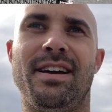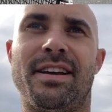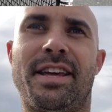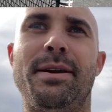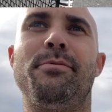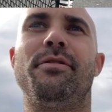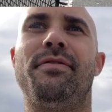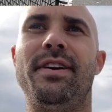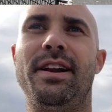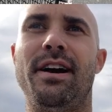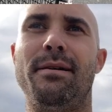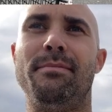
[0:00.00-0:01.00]
keep your
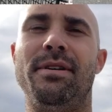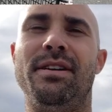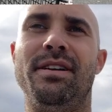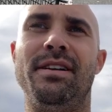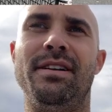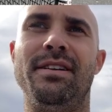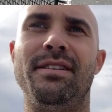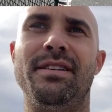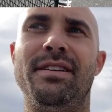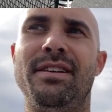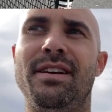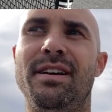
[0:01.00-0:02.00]
feet up,
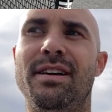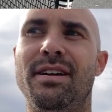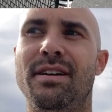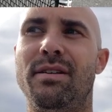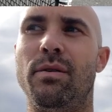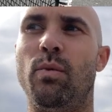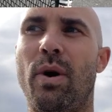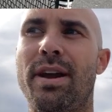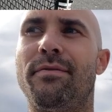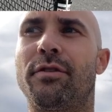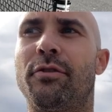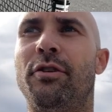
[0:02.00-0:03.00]

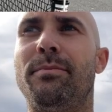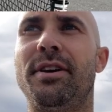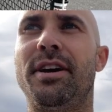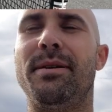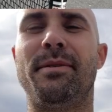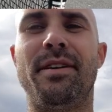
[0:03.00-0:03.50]
wait for the grip tape.